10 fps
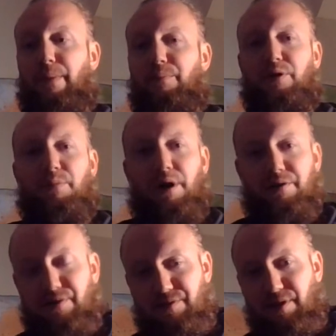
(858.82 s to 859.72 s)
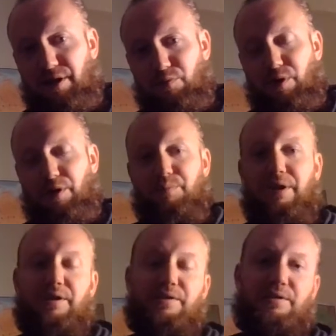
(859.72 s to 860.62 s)
Bill Mollison said in one of the
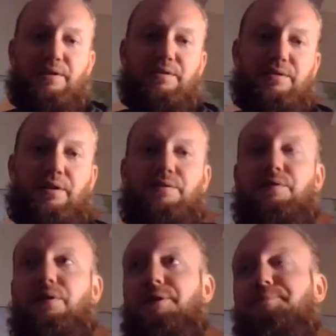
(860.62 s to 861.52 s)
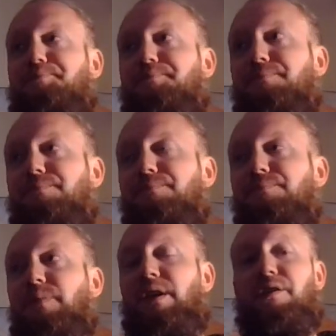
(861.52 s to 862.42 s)
PDCs that I saw,
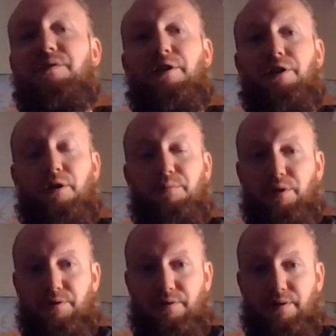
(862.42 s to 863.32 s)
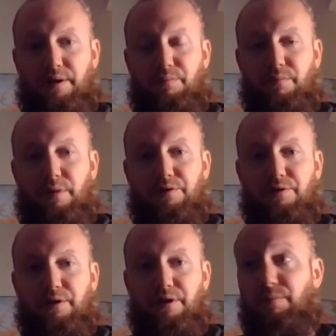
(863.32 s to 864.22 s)
he said a young person had
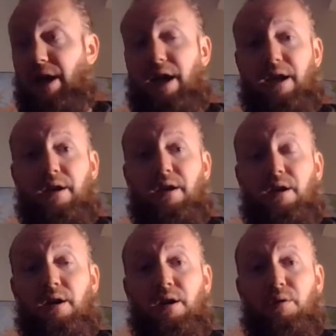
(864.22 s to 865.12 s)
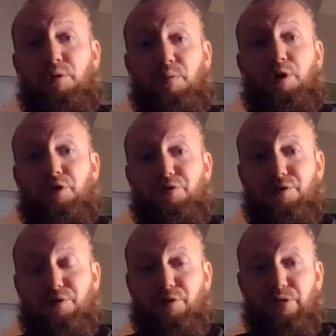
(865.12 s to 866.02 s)
mentioned to him, hey,
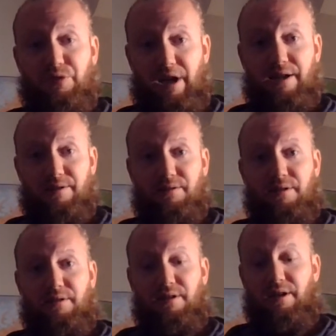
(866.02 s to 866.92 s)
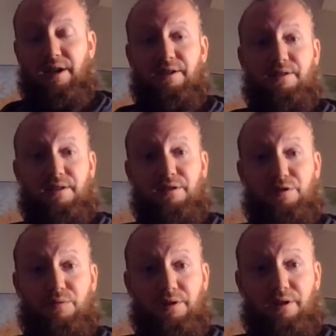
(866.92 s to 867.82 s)
permaculturists don't use gasoline. And he said this
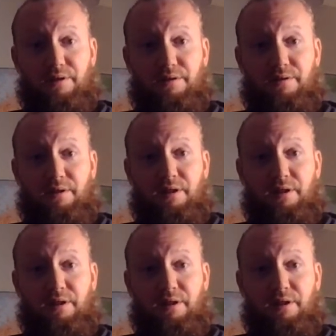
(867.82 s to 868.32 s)
one does.